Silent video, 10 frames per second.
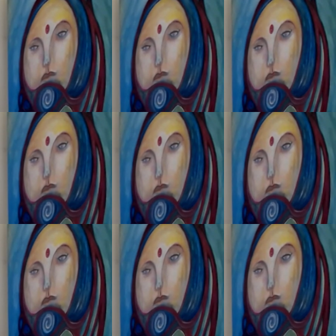
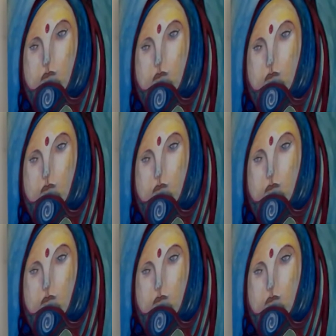
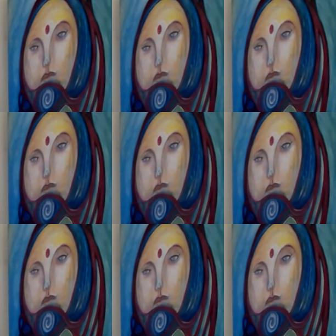
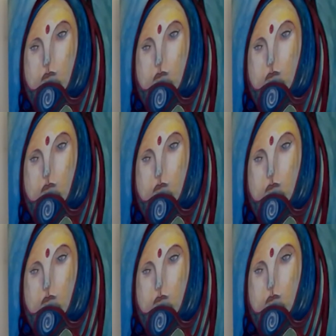
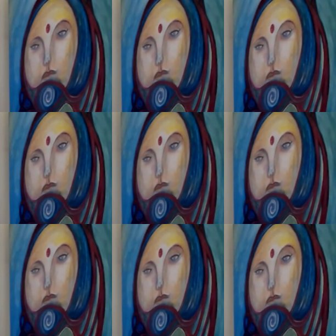
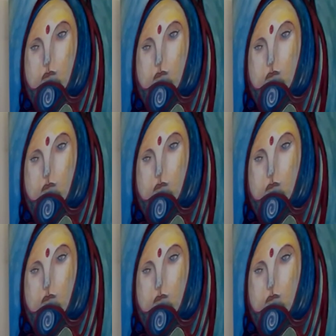The person shown says nothing.